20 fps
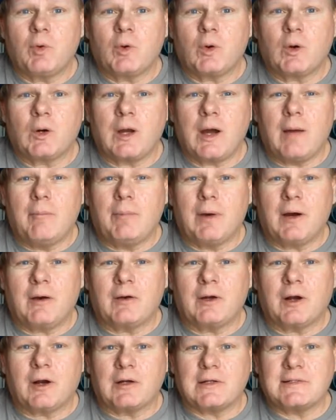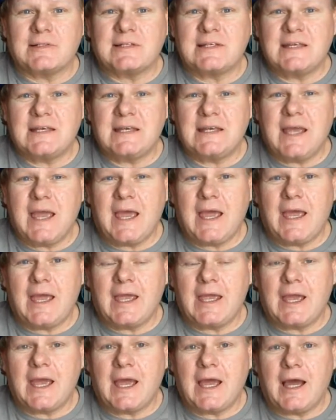more about our
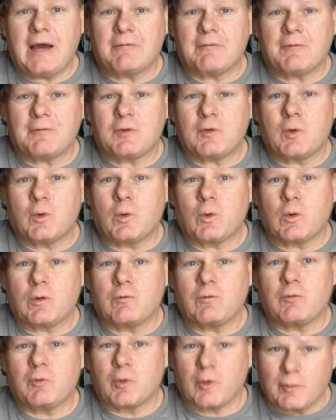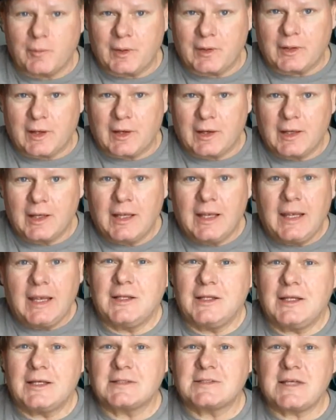D-A-F chord formula.
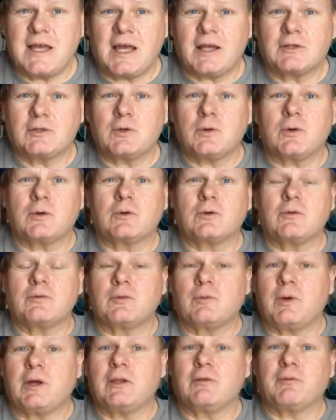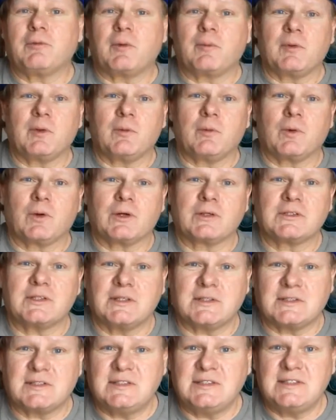In the exact order of the way the formula
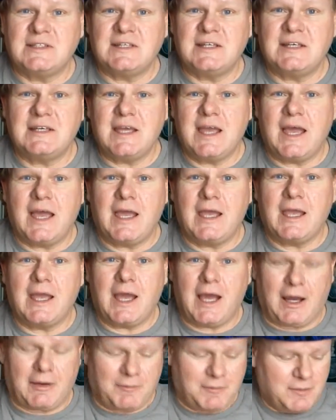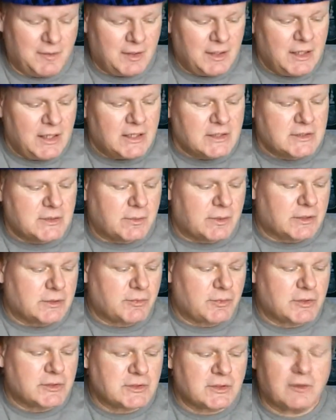works, it's D-A-F. So when I
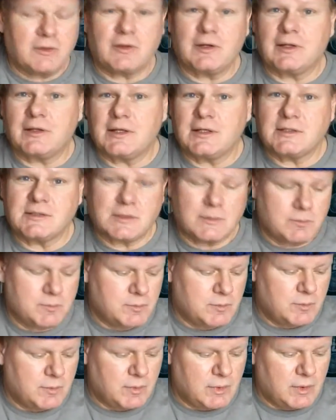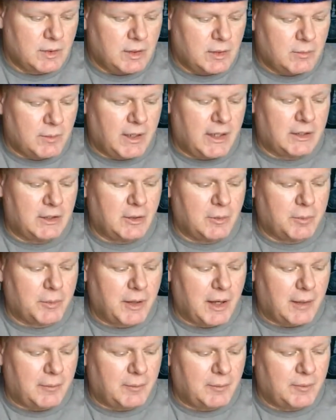was first learning this, right, no
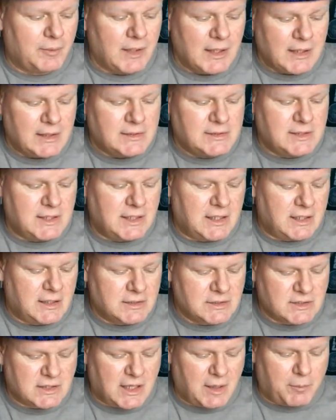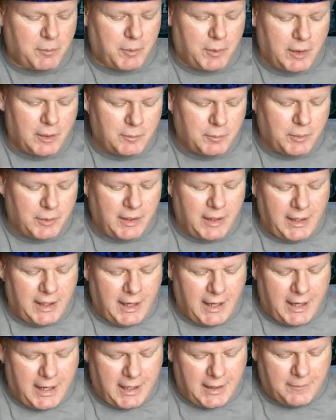problem, D, skip 1,
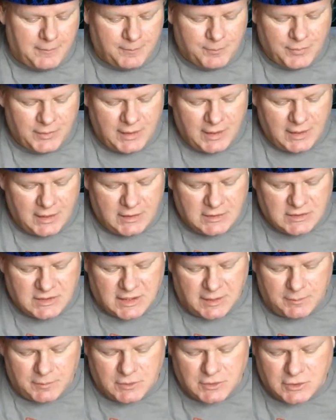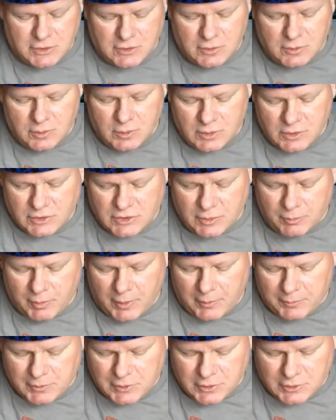play A, skip 2,
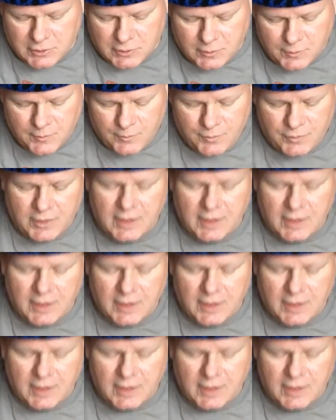jump up to